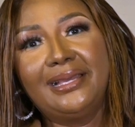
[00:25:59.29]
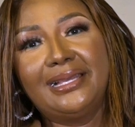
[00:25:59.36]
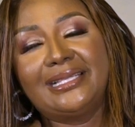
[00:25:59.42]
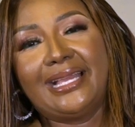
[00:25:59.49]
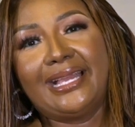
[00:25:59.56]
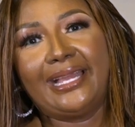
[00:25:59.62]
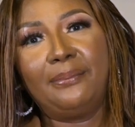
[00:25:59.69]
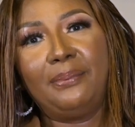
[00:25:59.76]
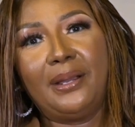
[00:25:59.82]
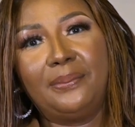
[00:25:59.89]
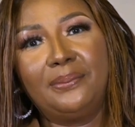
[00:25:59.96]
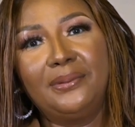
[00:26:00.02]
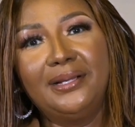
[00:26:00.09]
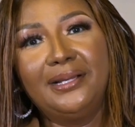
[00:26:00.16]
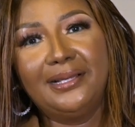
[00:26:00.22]
As I wrap
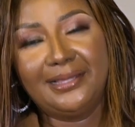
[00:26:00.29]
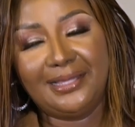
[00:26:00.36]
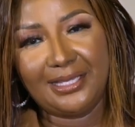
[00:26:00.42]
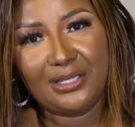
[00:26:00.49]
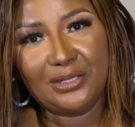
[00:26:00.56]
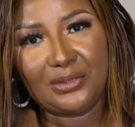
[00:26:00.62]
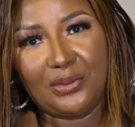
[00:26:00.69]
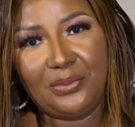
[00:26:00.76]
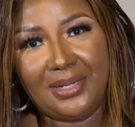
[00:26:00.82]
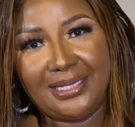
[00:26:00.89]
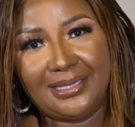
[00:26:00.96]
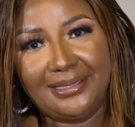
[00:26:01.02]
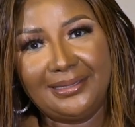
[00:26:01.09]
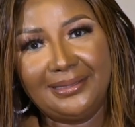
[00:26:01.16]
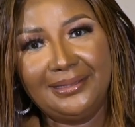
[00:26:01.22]
up, thank you so
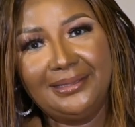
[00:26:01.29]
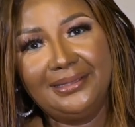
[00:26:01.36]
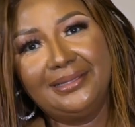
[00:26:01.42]
much.